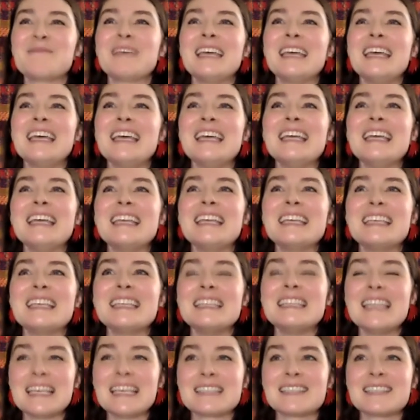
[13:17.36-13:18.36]

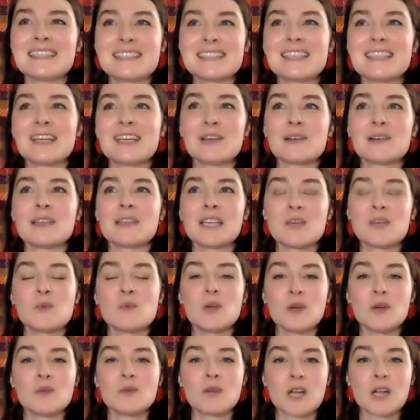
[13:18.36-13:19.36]
necessarily will
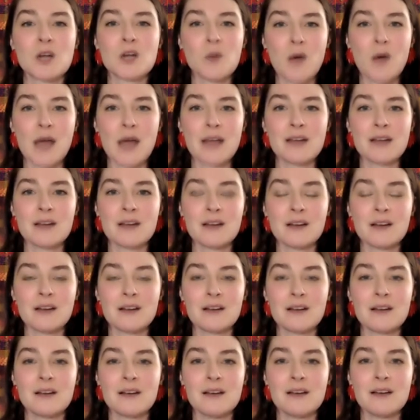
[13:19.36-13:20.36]
require
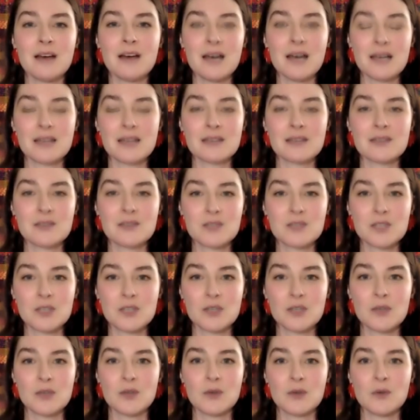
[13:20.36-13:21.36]
us
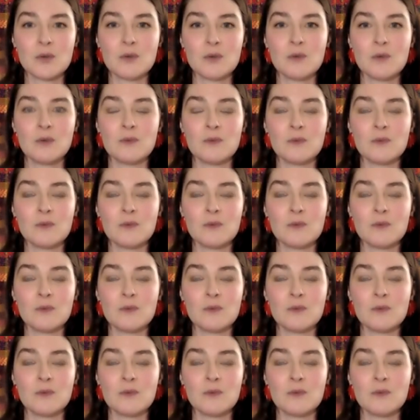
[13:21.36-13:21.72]
to